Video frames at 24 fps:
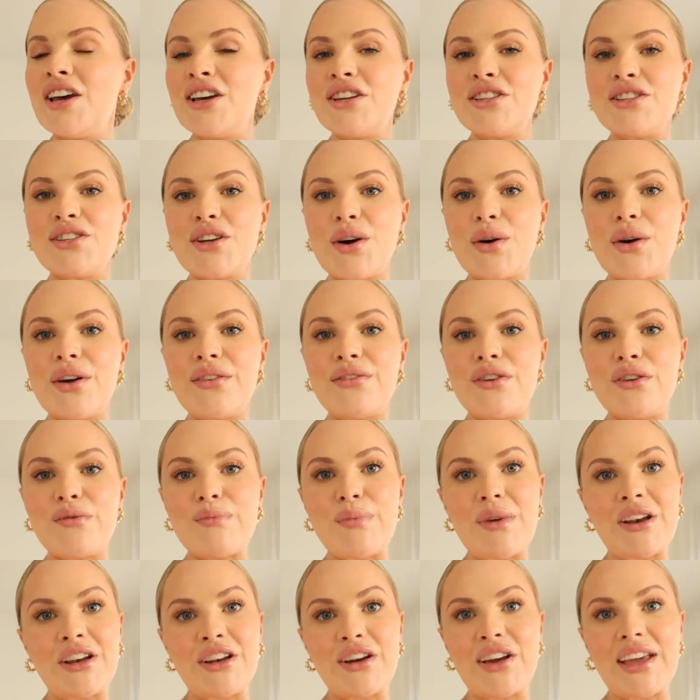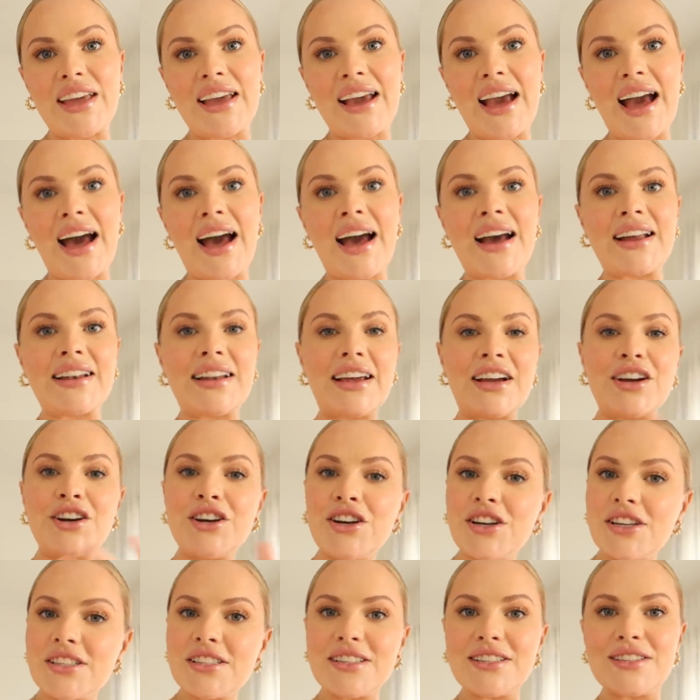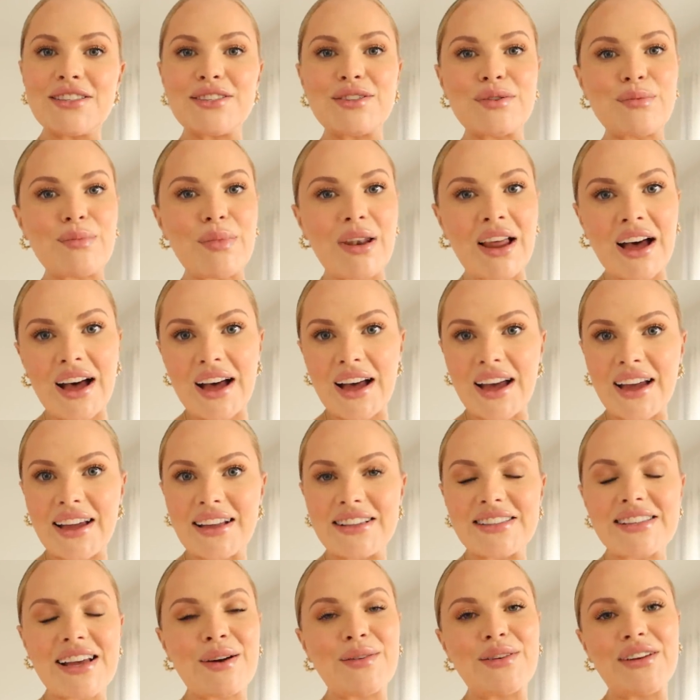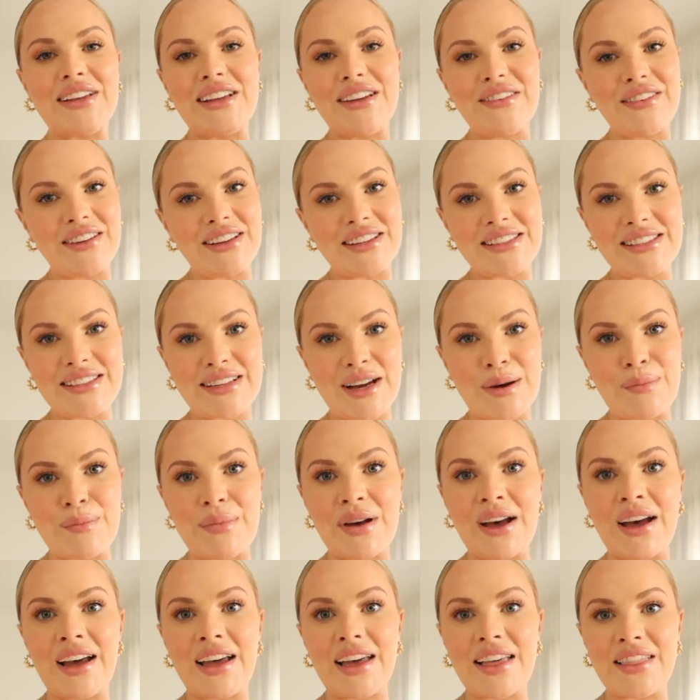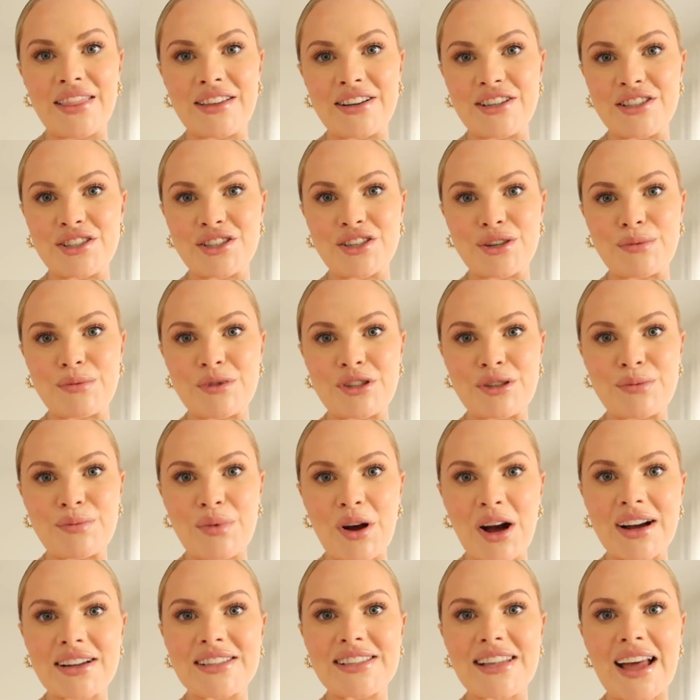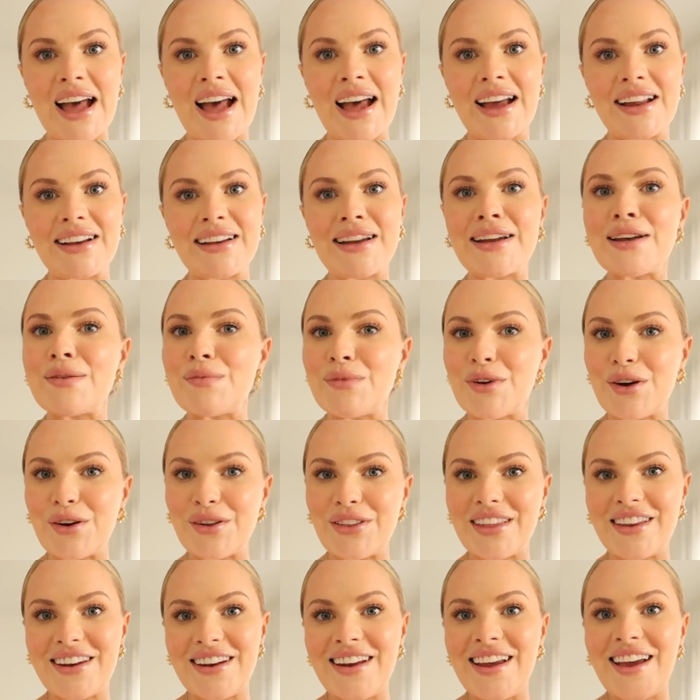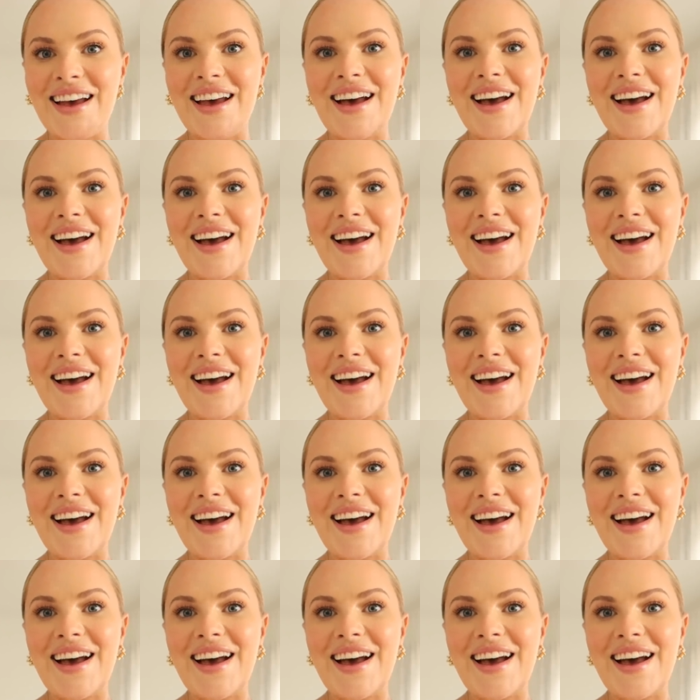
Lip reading: So if you've been looking at like curtains or blinds, I will leave his number in the description box and let him know that